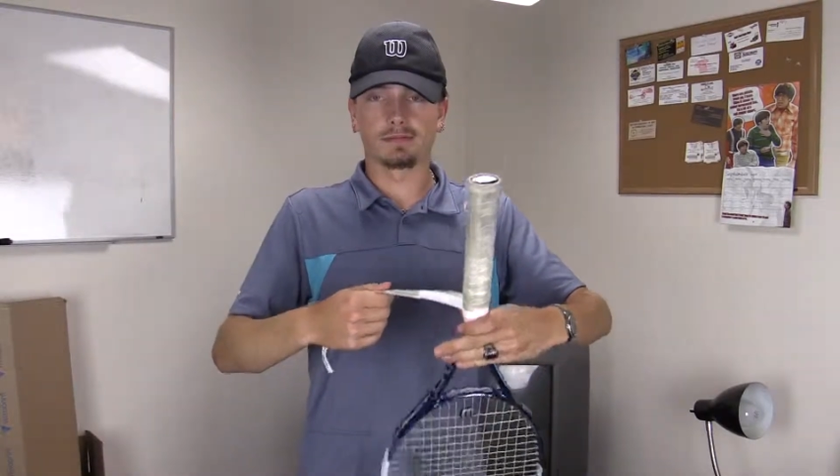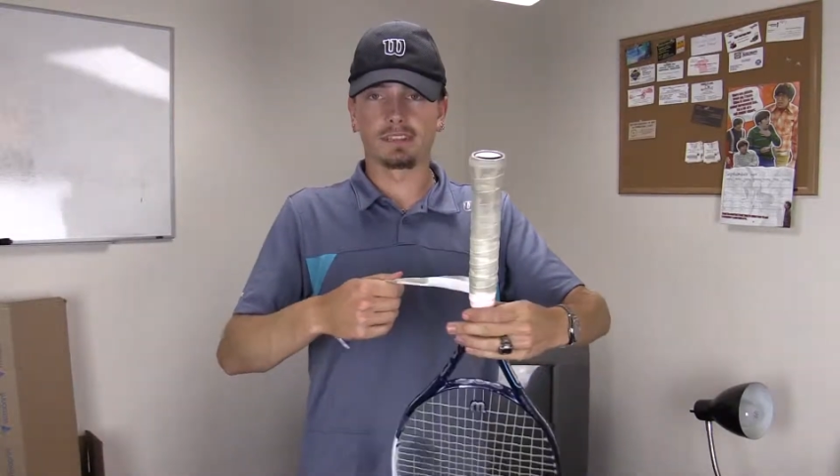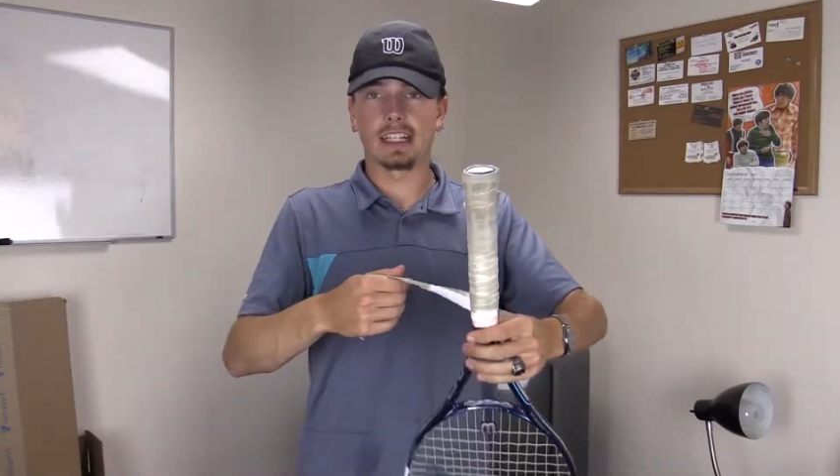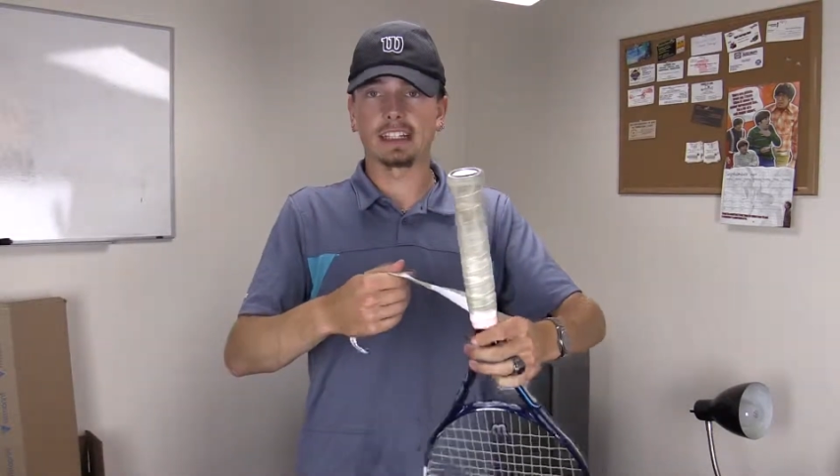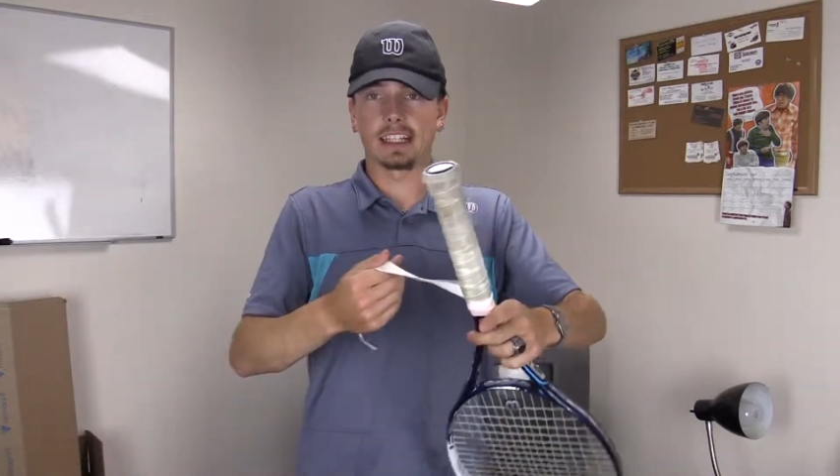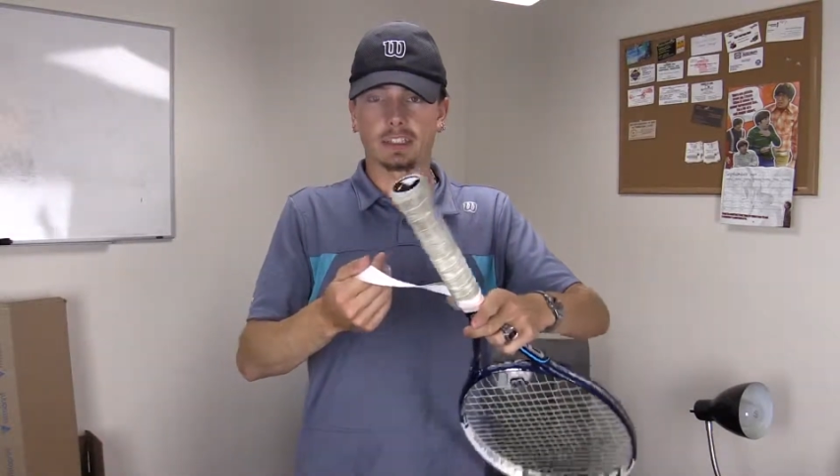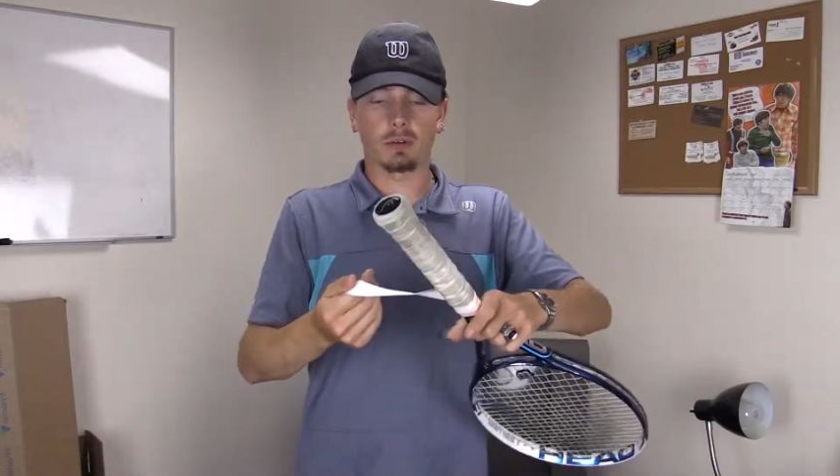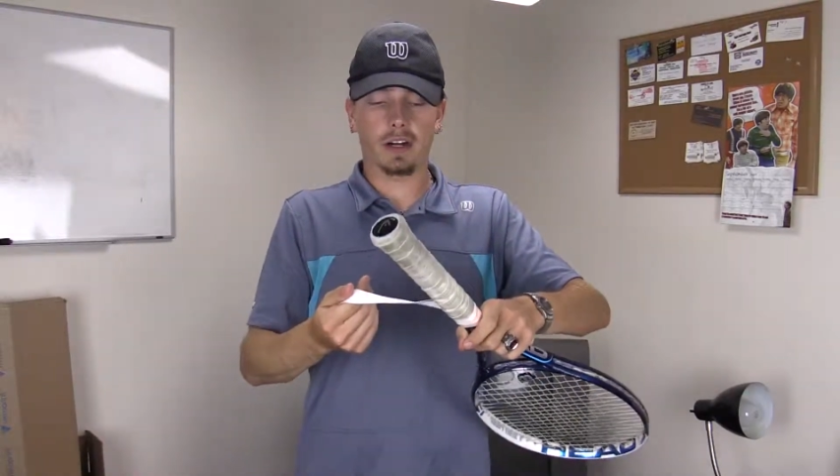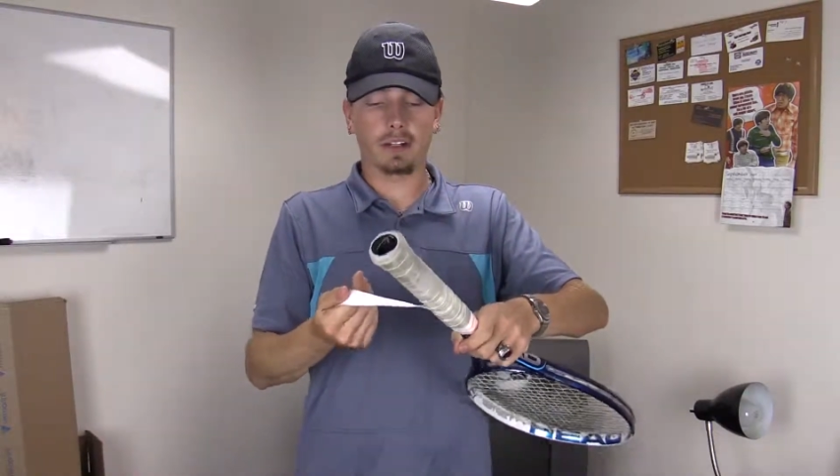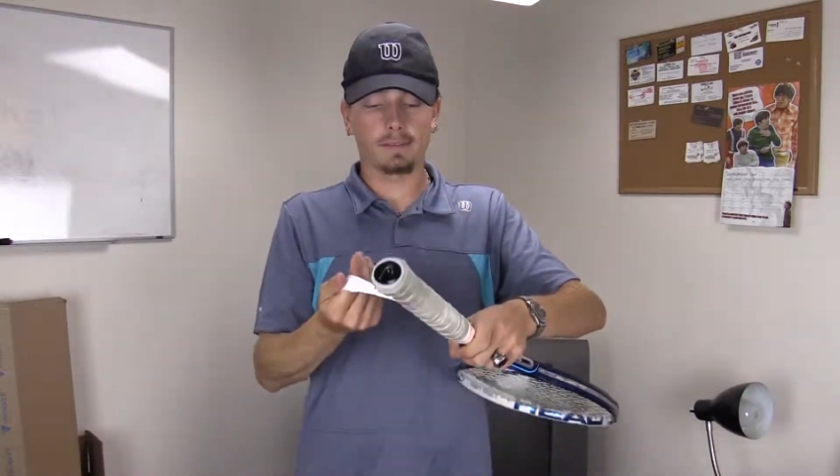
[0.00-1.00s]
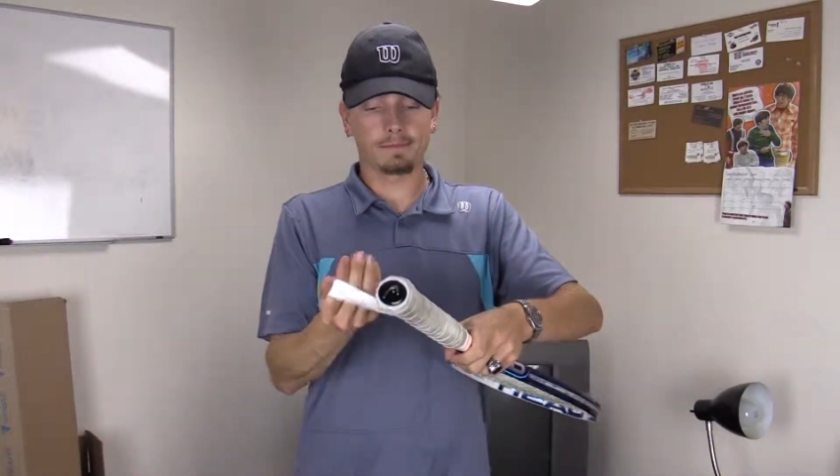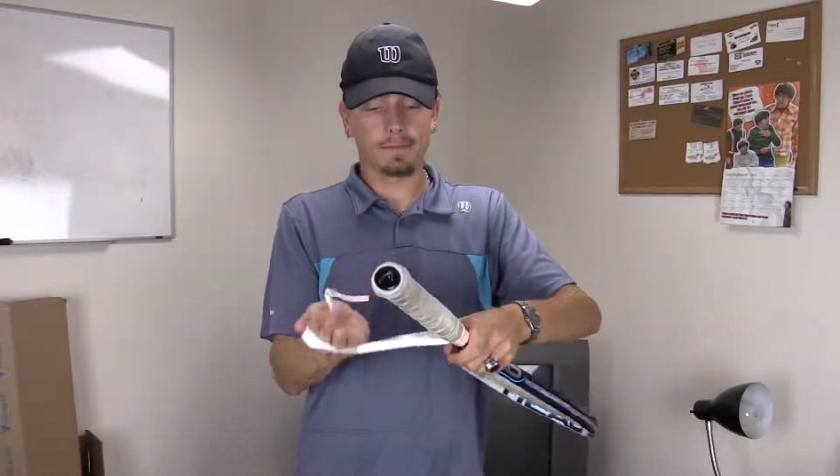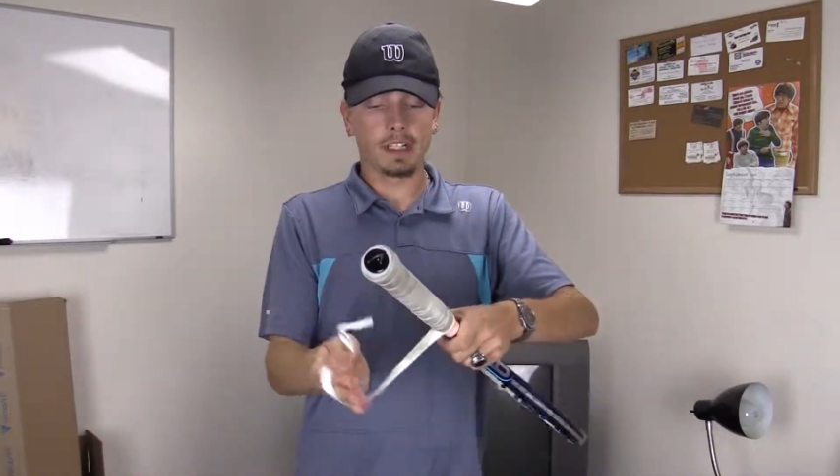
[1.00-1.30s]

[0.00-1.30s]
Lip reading: that takes a while.